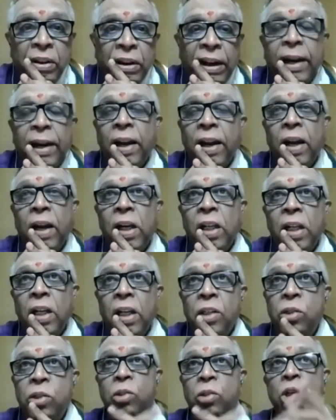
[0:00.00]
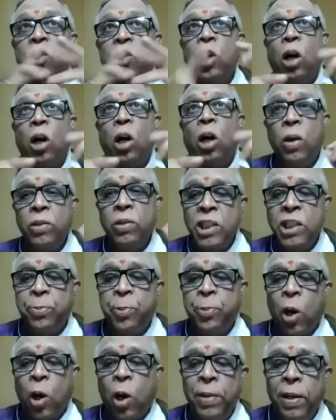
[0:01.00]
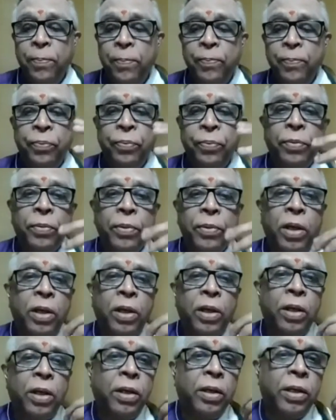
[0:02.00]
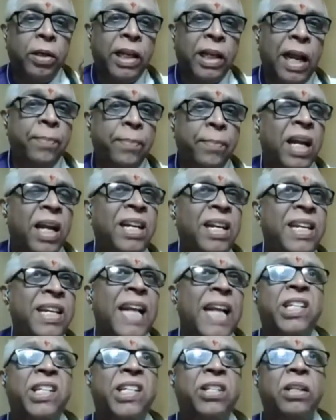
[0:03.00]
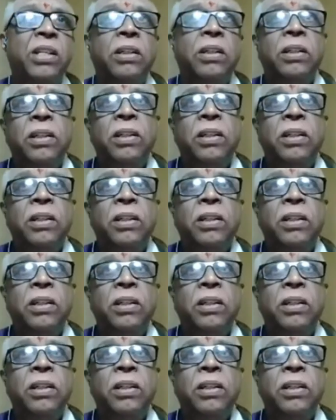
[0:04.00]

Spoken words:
Right? So to sort out this problem came the next